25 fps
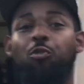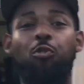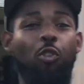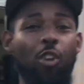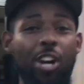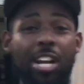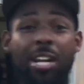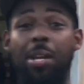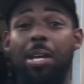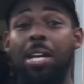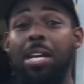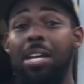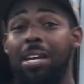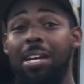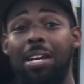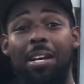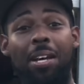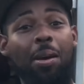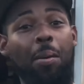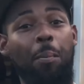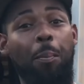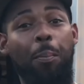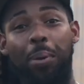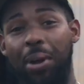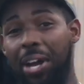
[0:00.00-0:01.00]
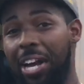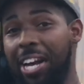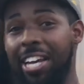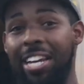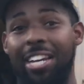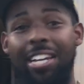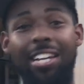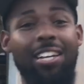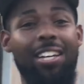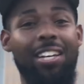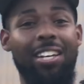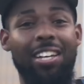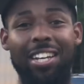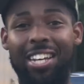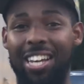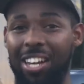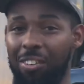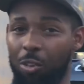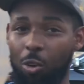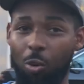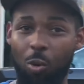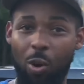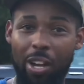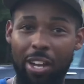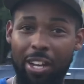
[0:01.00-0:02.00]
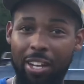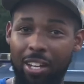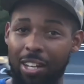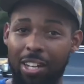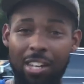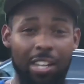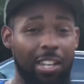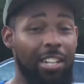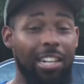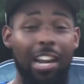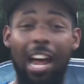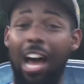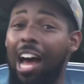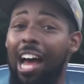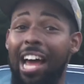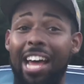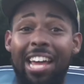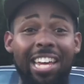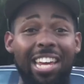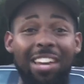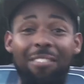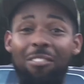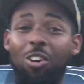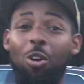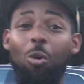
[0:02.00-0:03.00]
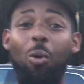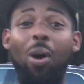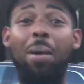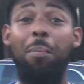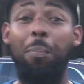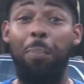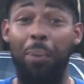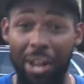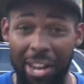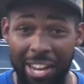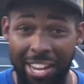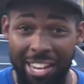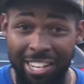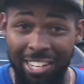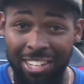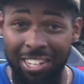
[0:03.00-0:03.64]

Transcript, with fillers: free paint giveaway. Now I ain't giving away paint.